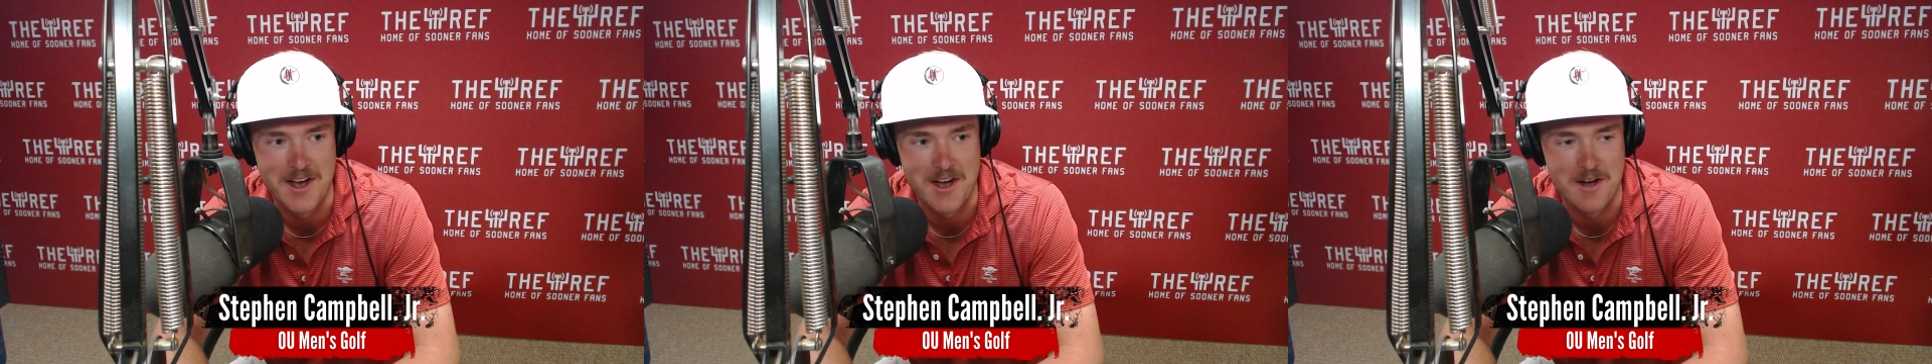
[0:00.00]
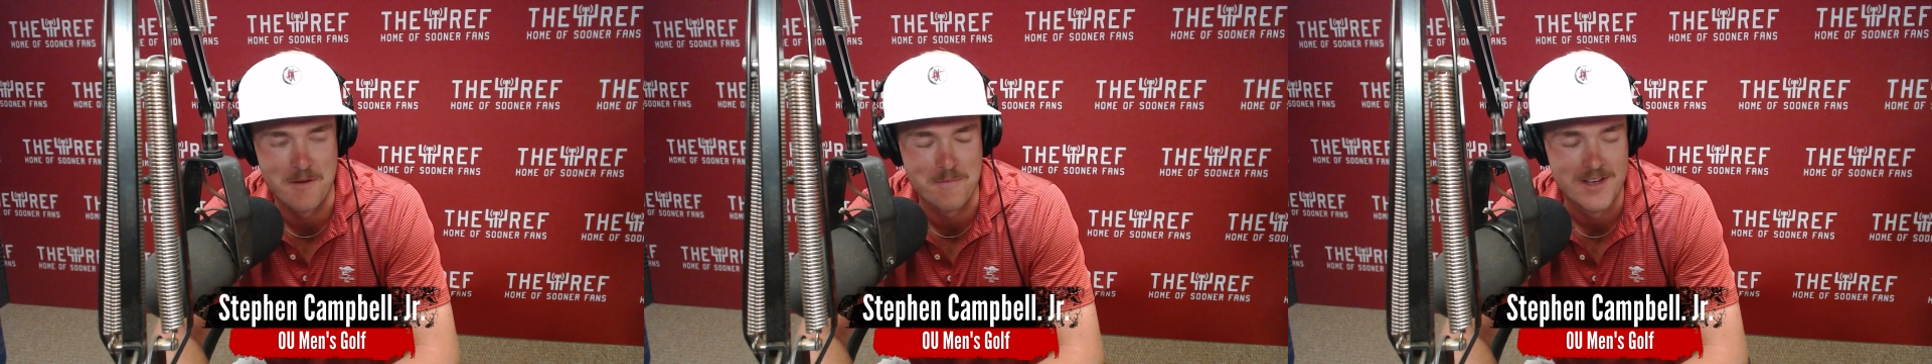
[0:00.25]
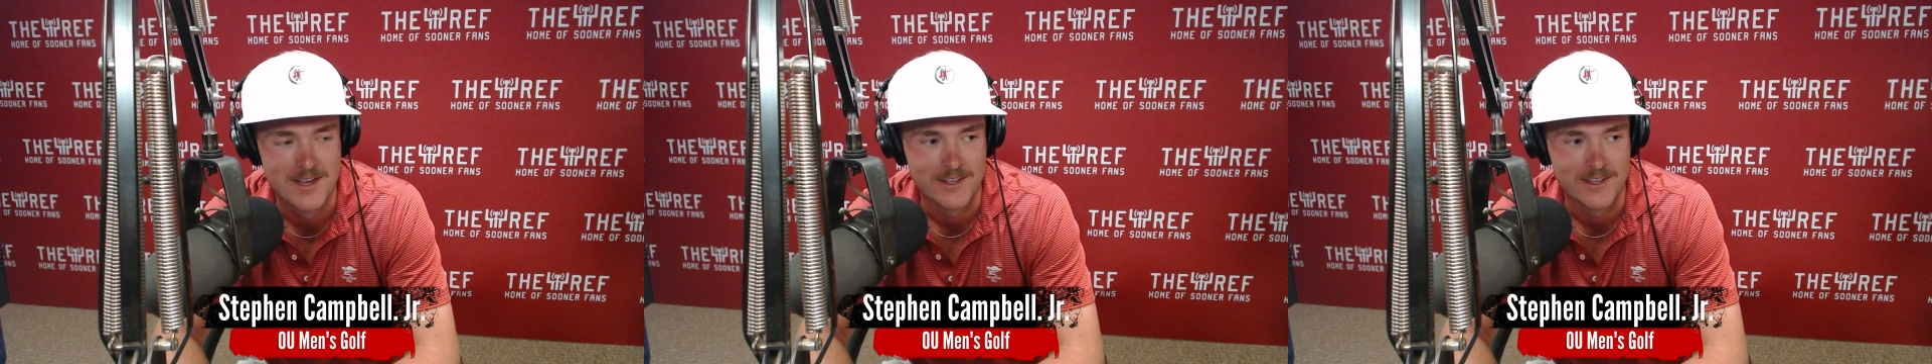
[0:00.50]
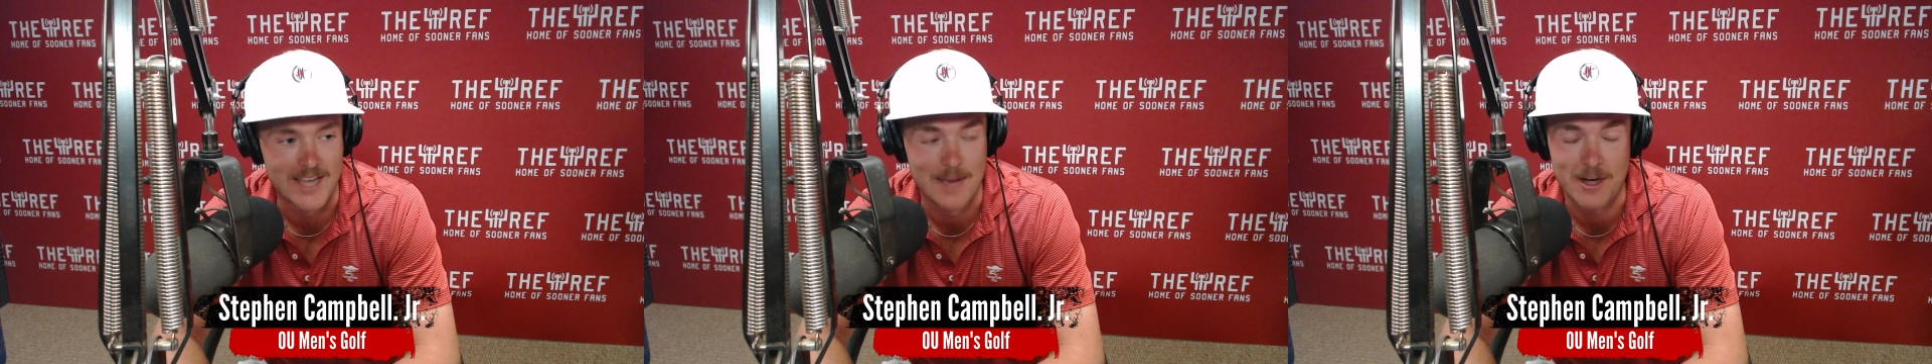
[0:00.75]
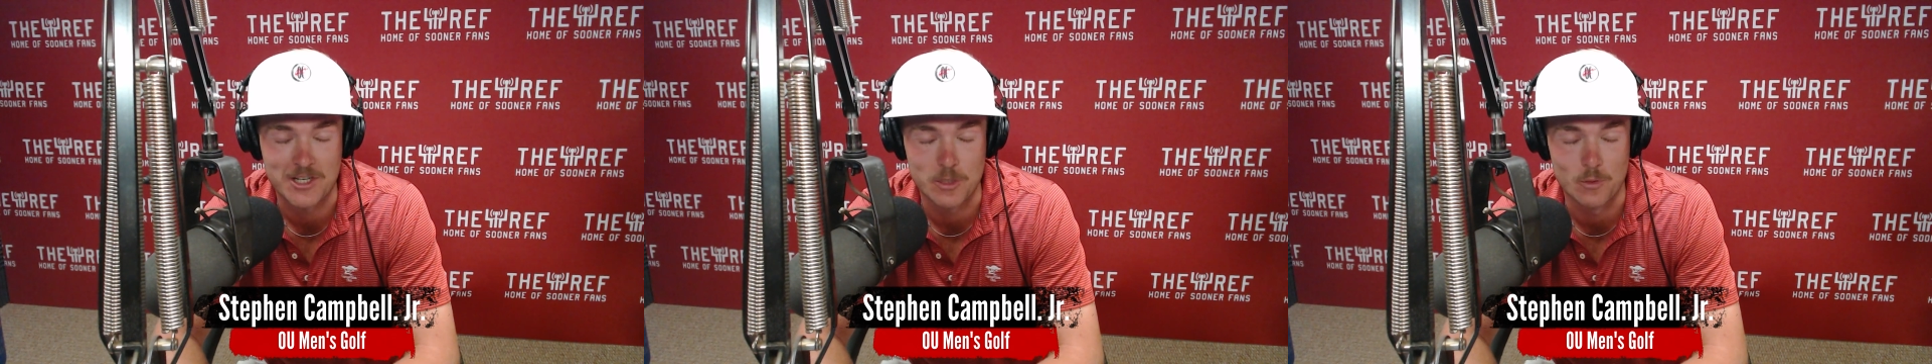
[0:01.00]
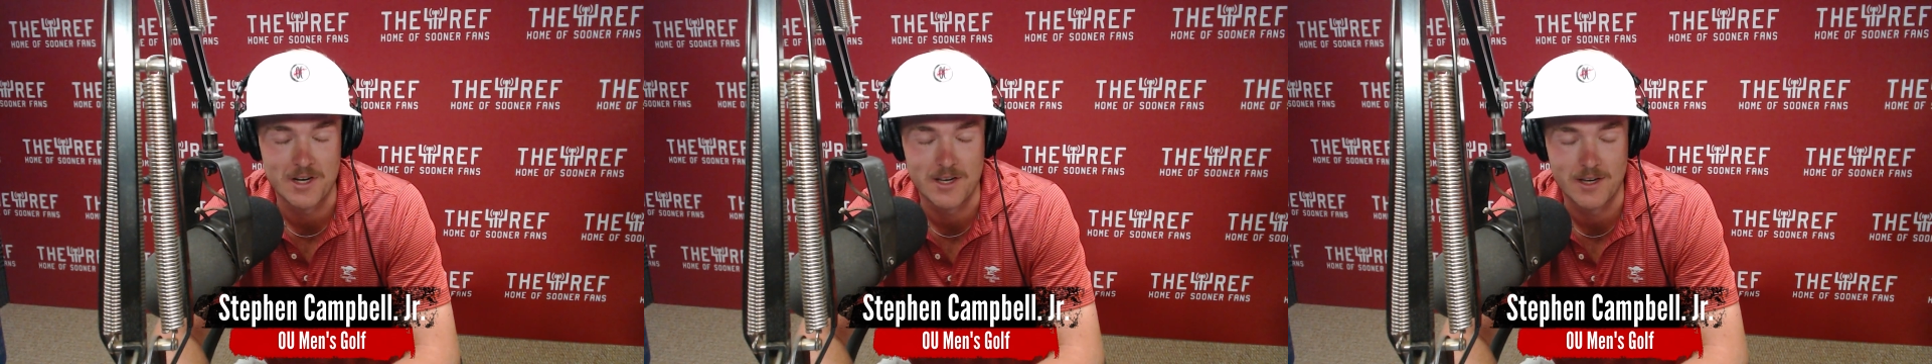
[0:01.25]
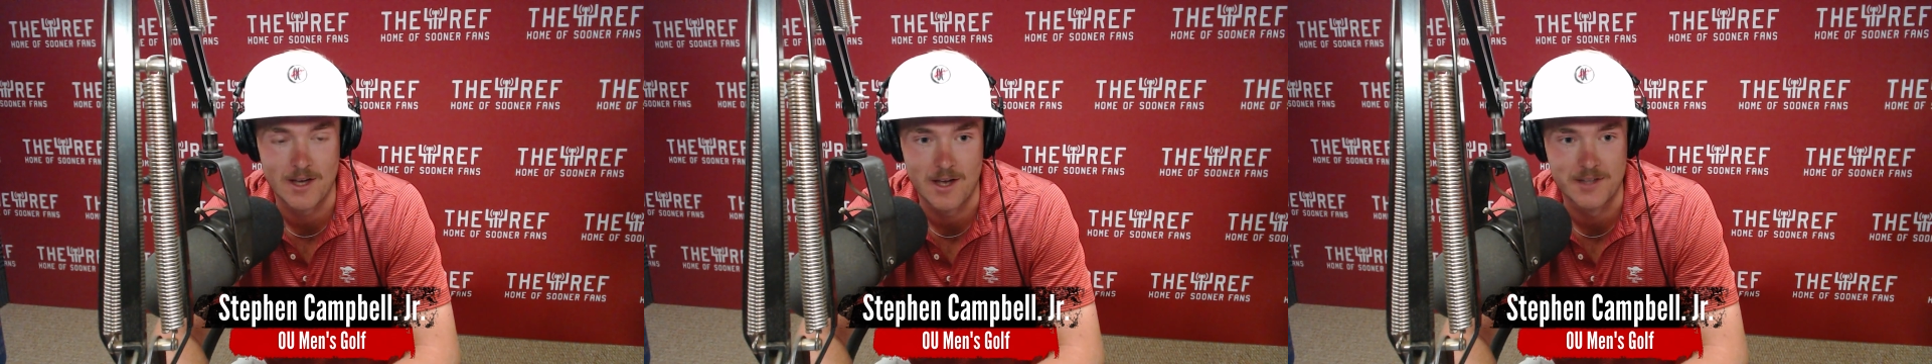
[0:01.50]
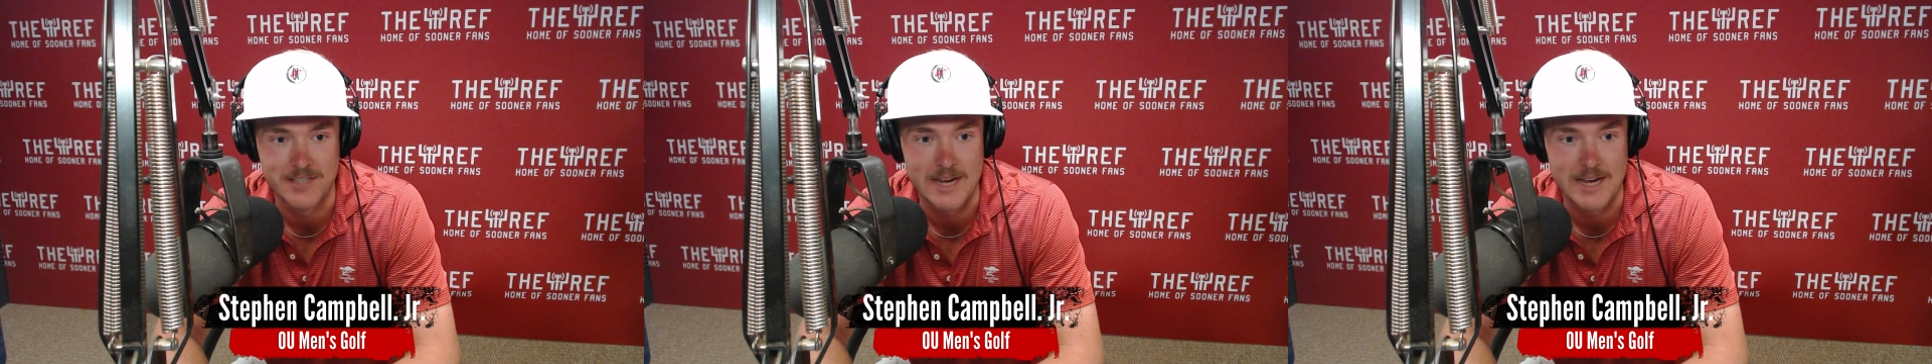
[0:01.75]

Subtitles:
And I'm actually reading